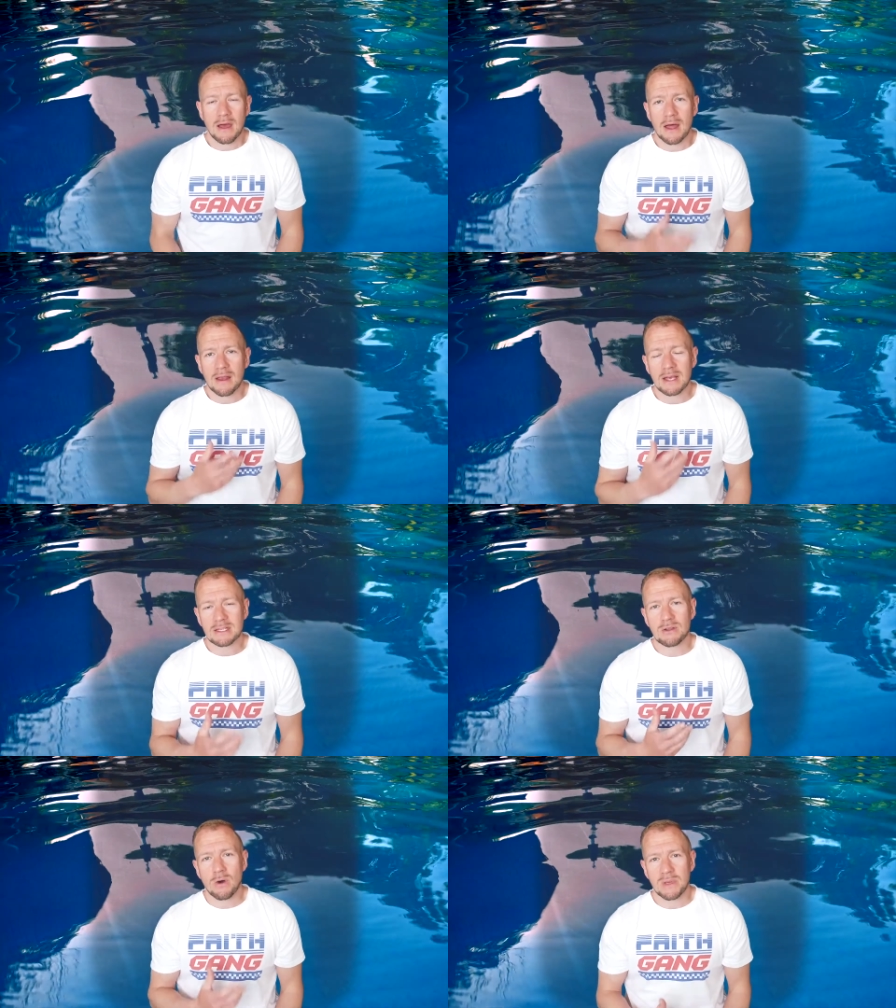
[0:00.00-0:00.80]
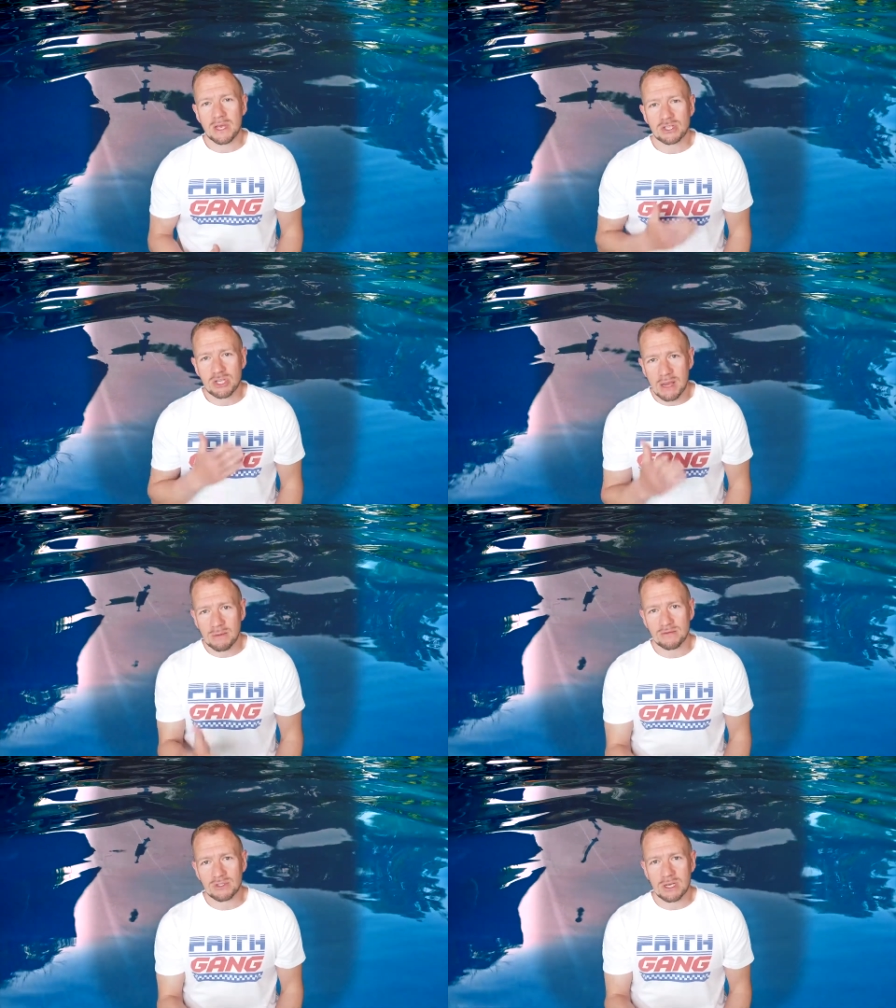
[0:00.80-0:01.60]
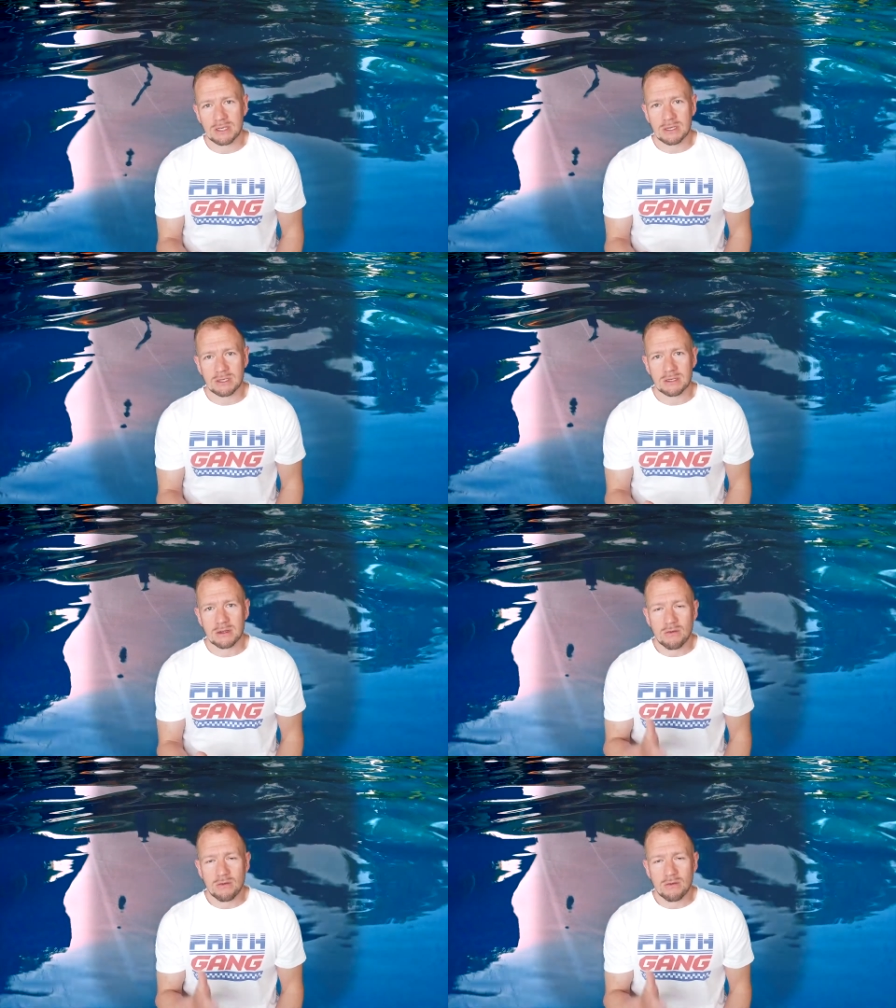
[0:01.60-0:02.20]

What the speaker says: And let's not be ashamed of Jesus.